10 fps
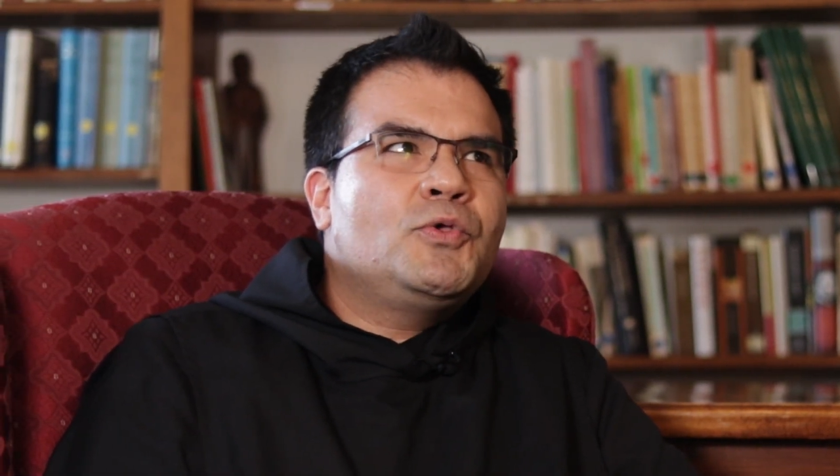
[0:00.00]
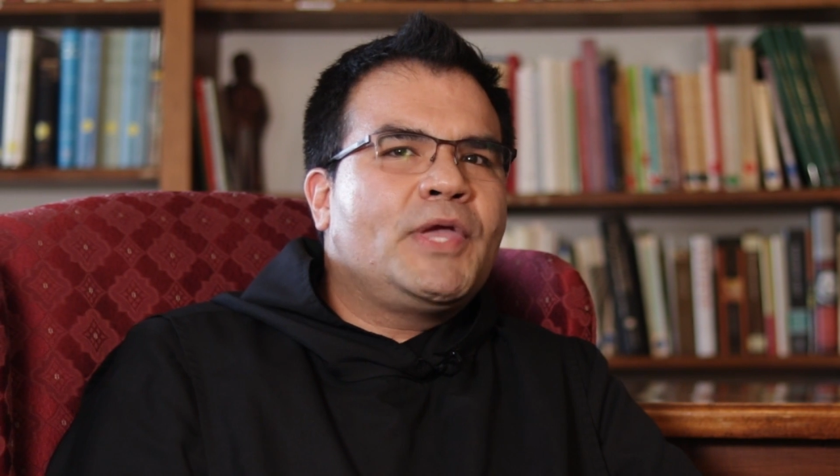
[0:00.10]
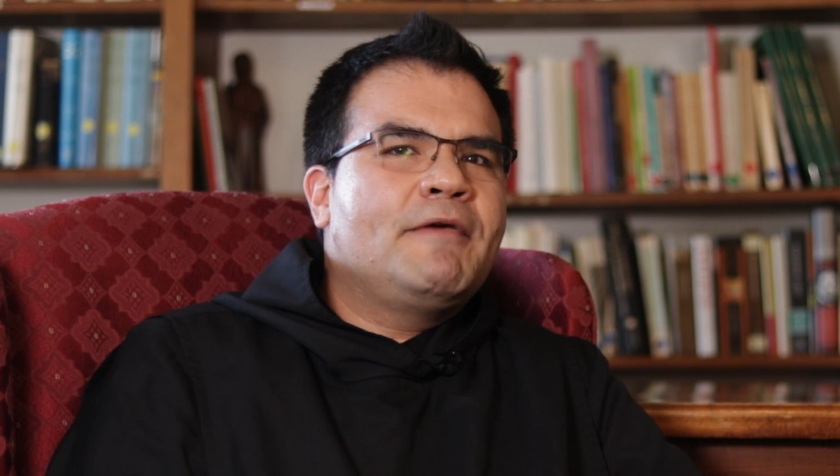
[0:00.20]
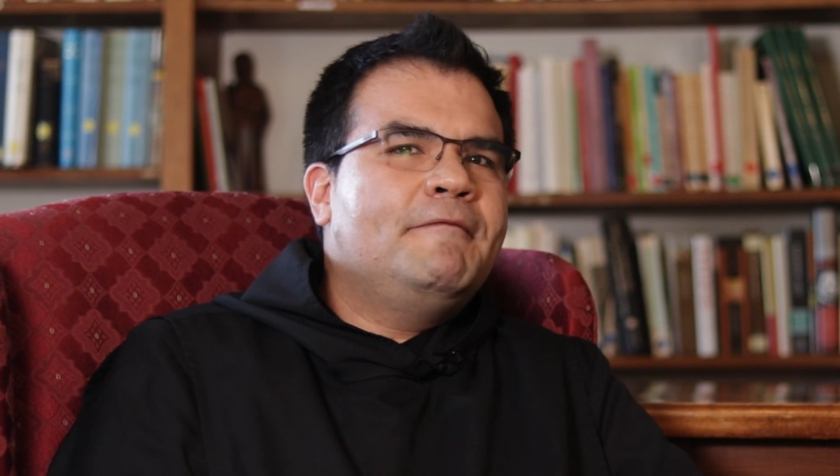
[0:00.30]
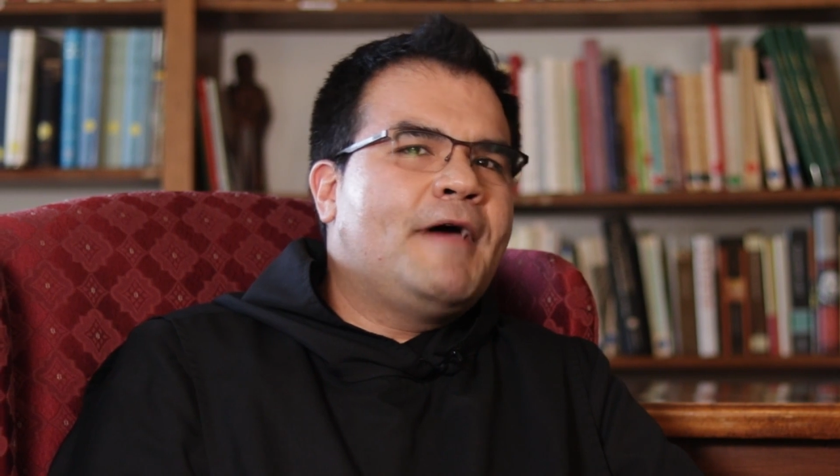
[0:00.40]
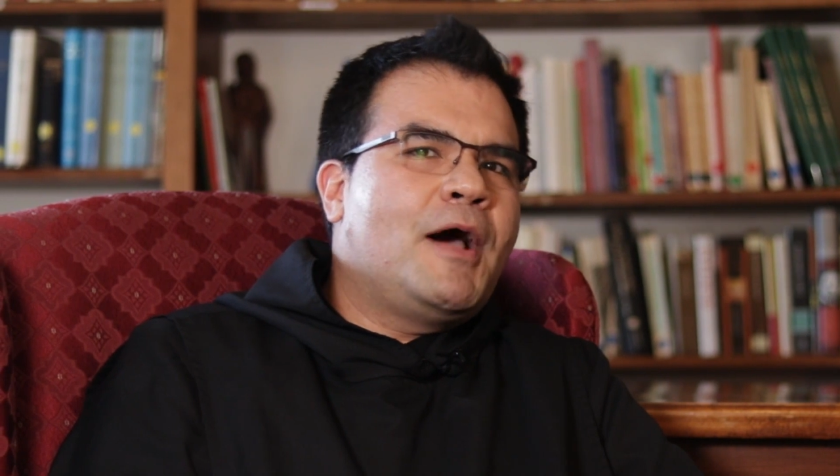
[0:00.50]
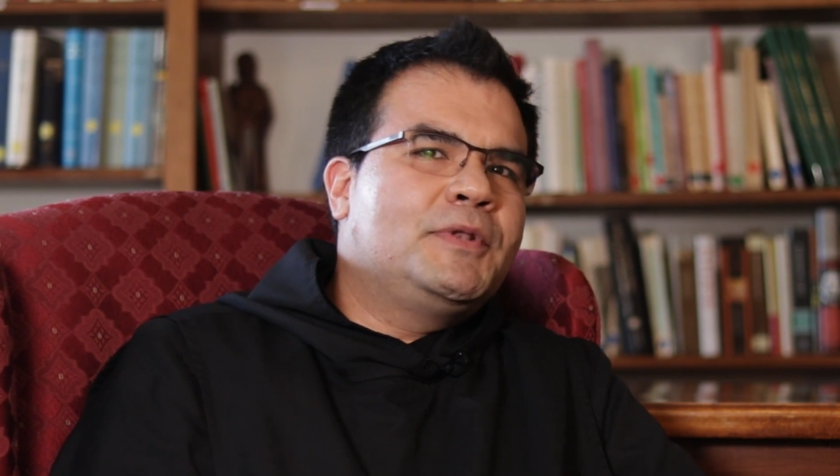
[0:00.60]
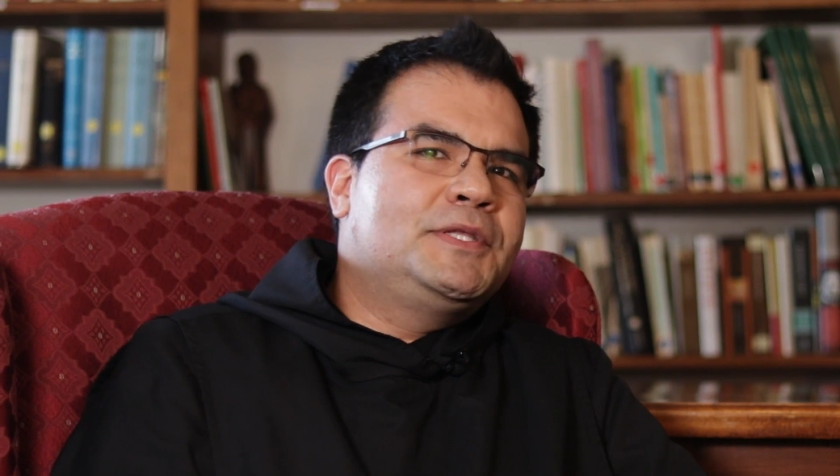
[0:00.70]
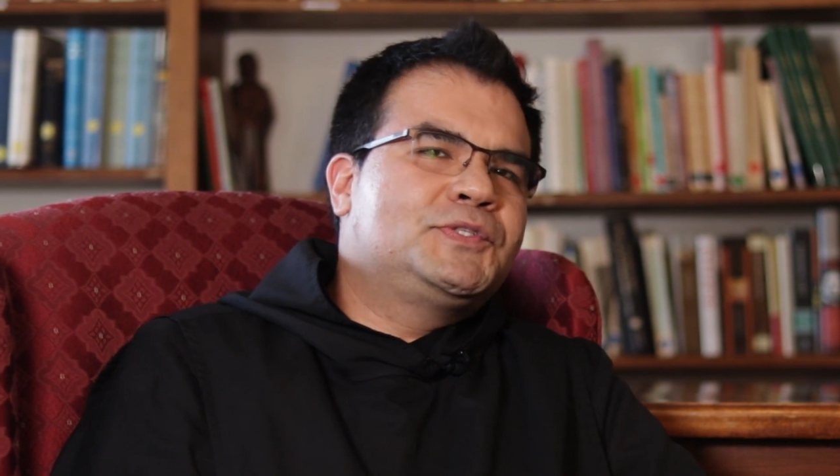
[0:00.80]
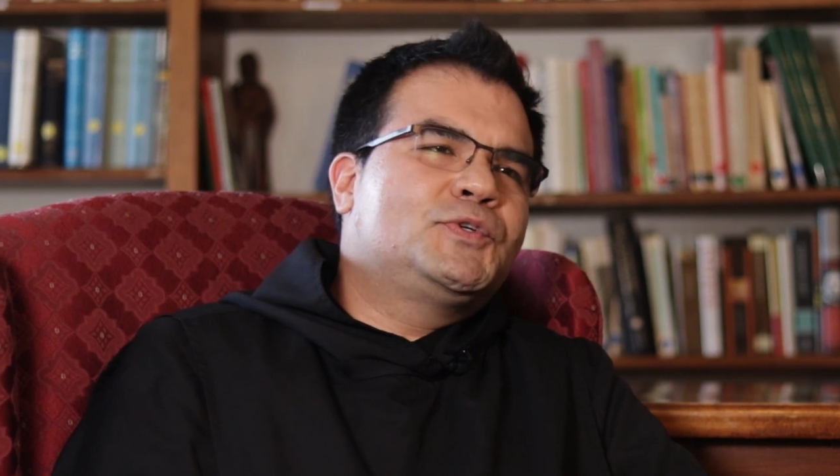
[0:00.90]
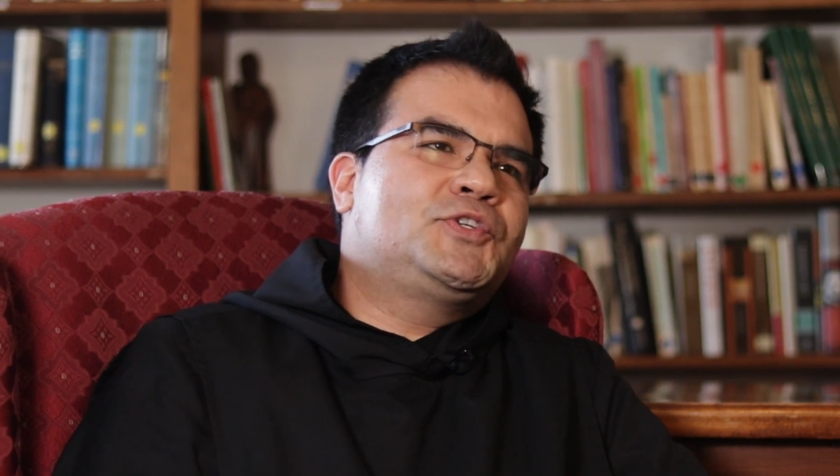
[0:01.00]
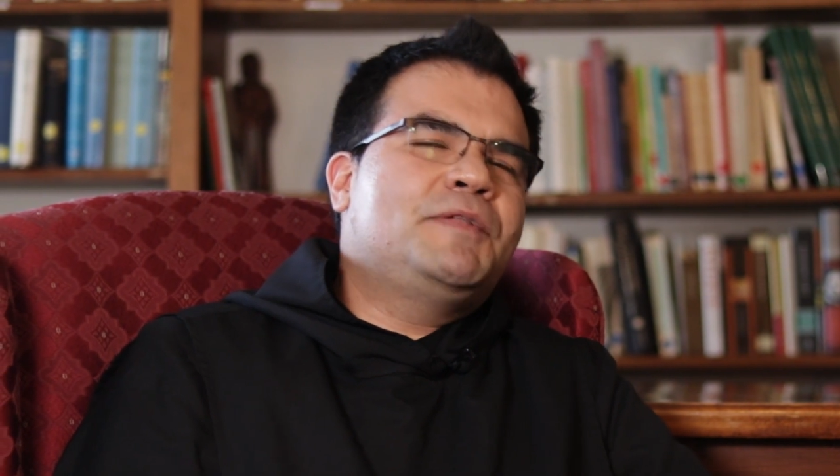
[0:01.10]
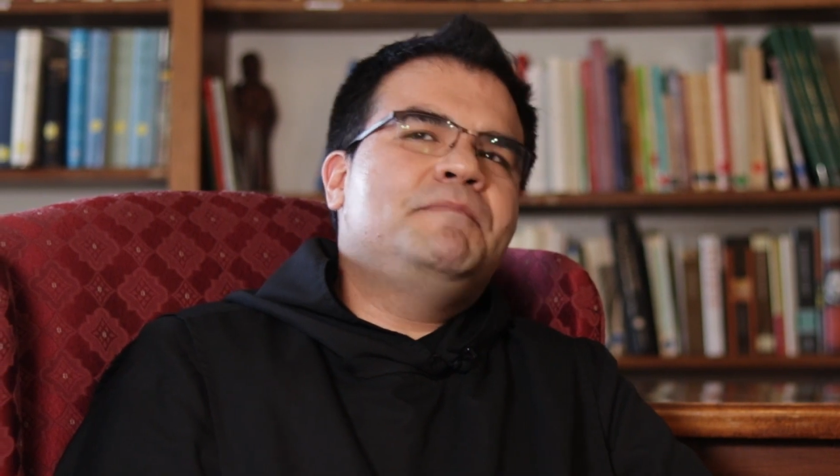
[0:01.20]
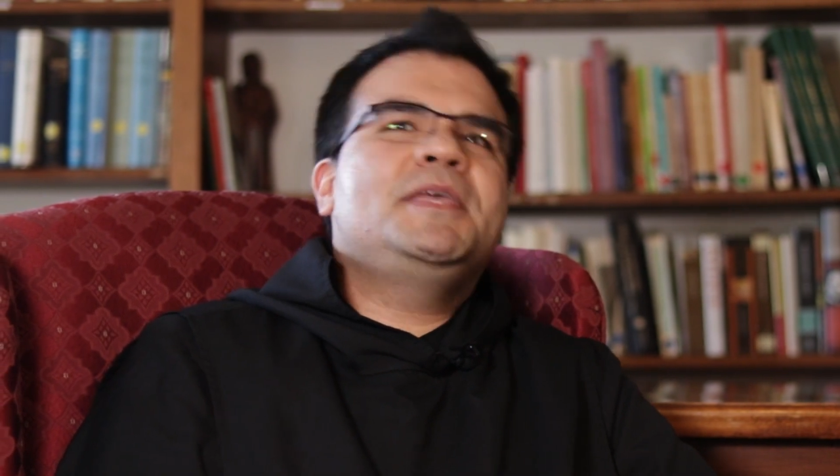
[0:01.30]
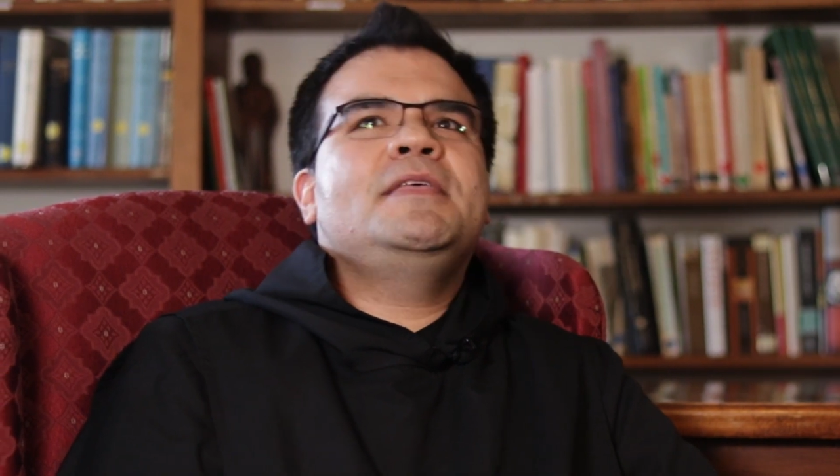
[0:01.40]
you can find in
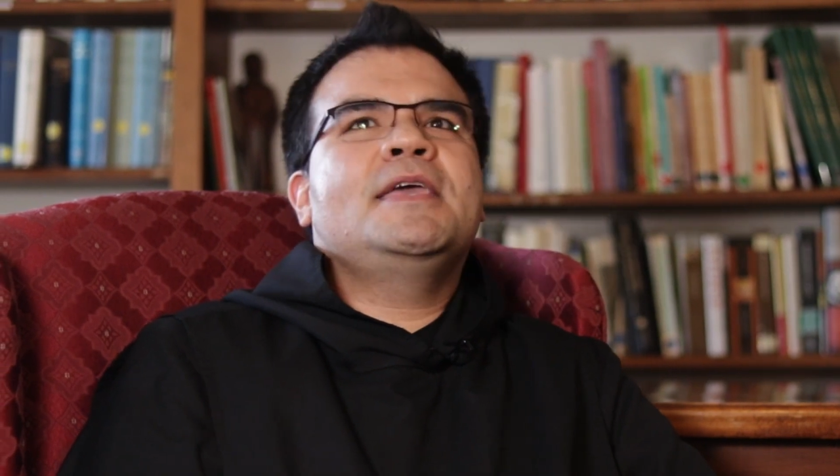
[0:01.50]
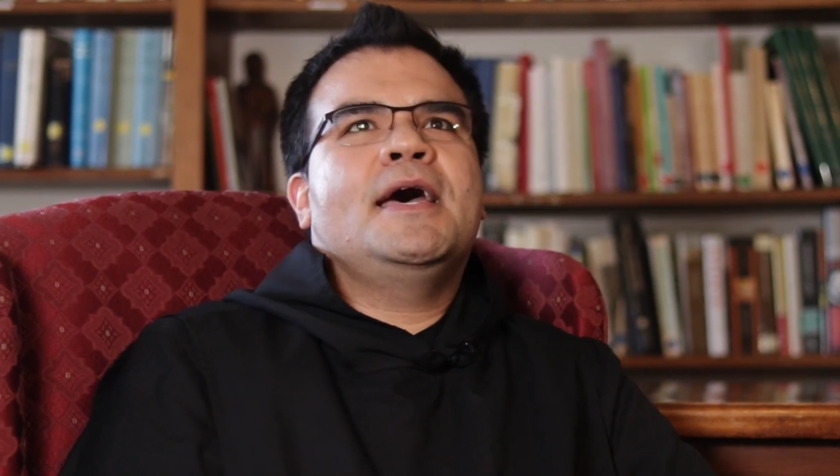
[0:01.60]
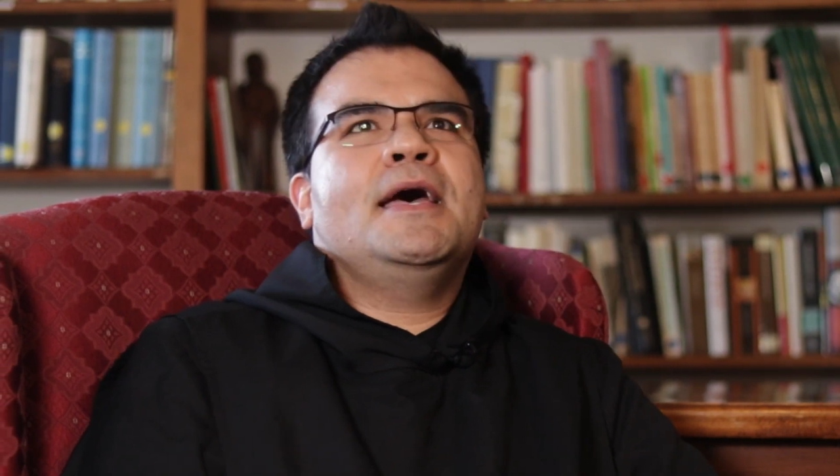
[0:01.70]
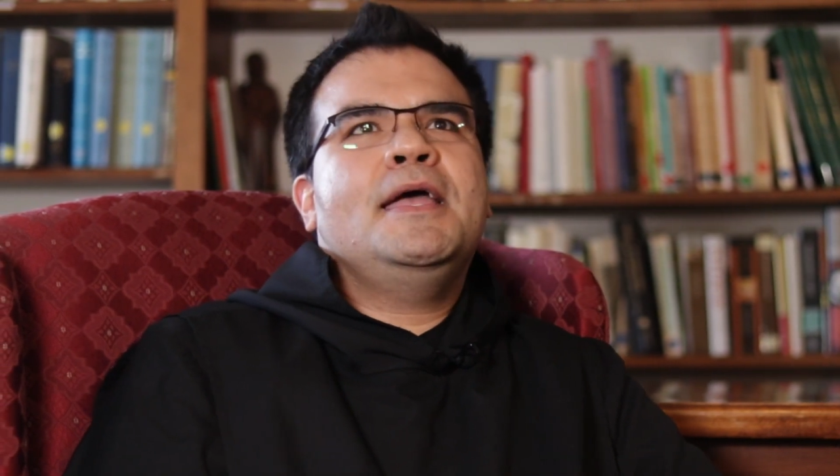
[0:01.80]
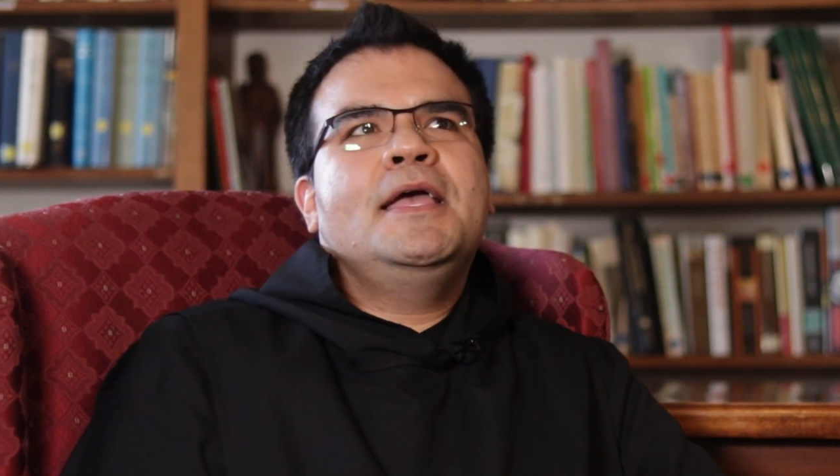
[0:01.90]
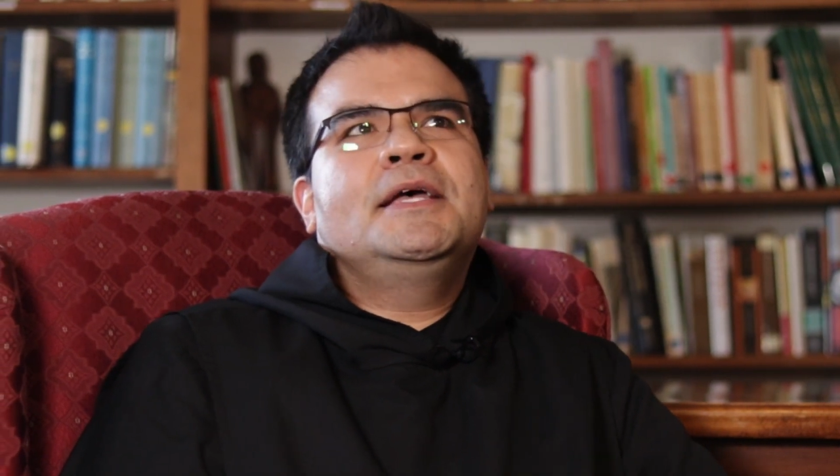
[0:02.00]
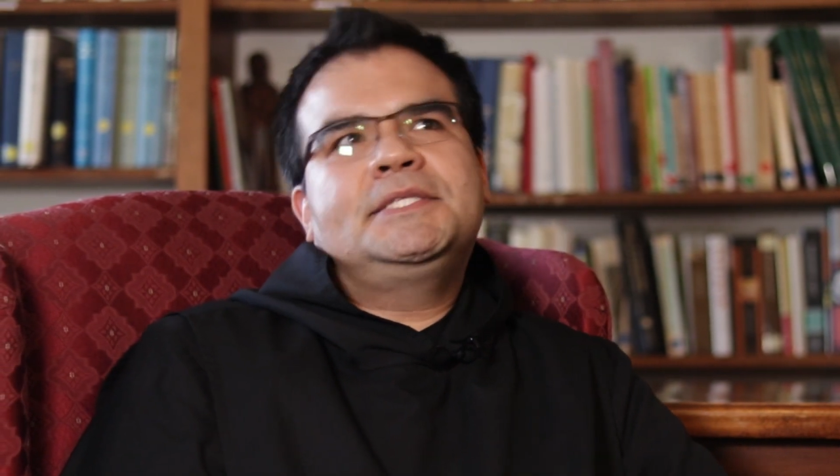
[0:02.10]
social media,